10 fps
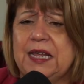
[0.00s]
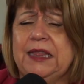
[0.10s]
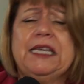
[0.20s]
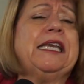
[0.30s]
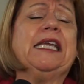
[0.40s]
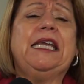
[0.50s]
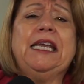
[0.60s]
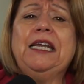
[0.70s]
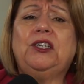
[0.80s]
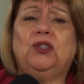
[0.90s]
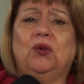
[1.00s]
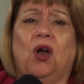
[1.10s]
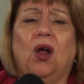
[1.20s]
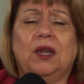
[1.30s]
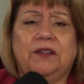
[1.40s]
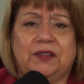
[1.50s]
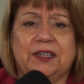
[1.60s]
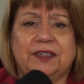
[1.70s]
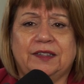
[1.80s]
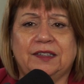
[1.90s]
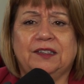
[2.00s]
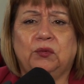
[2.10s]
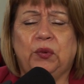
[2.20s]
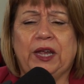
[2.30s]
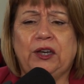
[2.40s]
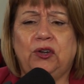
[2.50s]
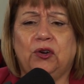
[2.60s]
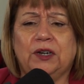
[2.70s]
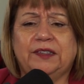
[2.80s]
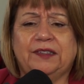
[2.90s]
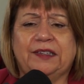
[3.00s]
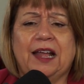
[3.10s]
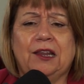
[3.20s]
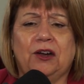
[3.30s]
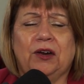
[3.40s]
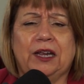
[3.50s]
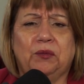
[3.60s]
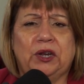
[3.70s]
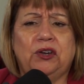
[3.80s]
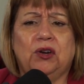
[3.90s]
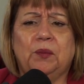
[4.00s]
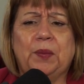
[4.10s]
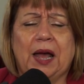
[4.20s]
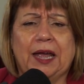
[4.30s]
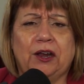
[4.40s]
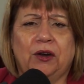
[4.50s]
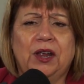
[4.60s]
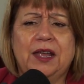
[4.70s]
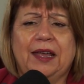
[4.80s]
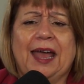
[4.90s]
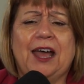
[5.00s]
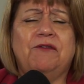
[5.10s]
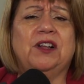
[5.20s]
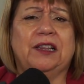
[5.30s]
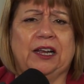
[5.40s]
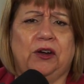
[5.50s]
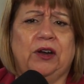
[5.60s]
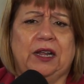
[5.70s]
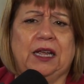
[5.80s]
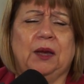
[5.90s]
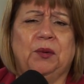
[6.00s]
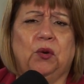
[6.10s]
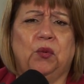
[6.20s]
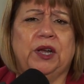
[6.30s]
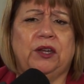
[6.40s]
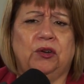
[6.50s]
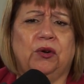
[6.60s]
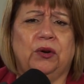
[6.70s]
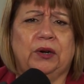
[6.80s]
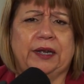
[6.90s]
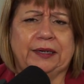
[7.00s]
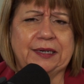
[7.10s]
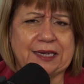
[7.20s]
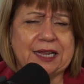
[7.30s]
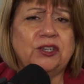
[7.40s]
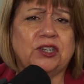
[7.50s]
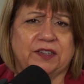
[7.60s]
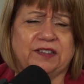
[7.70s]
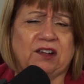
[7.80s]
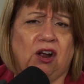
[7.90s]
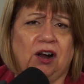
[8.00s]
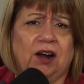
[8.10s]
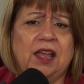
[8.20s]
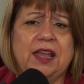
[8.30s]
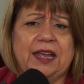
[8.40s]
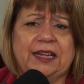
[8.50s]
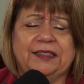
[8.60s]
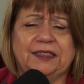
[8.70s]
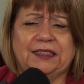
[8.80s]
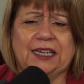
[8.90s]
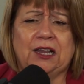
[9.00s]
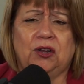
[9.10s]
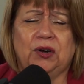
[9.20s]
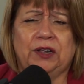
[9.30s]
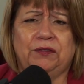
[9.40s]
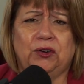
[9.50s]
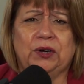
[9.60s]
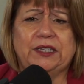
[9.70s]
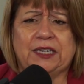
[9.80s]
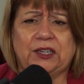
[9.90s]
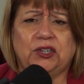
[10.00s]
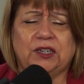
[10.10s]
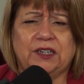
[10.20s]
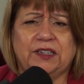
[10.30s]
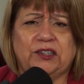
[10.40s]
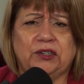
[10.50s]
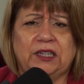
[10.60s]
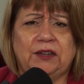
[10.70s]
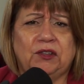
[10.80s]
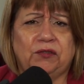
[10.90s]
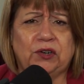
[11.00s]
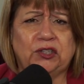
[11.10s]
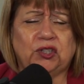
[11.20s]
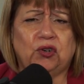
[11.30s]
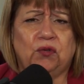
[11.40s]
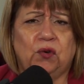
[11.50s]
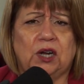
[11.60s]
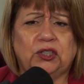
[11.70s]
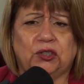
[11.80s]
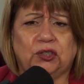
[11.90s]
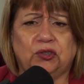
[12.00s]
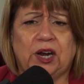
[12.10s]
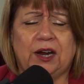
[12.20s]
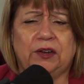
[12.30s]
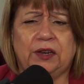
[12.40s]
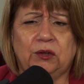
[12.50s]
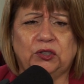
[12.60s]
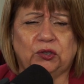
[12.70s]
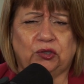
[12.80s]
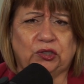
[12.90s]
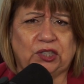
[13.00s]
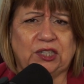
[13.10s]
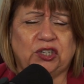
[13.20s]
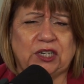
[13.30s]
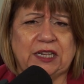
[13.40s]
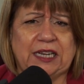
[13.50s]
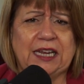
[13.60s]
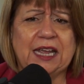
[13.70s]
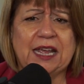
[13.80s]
The key to all of this is when you're a seller and when you're a buyer, have clarity about what your intentions are. As a seller, if your intention is to leave the fridge, stove, washer, and dryer, and those are traditionally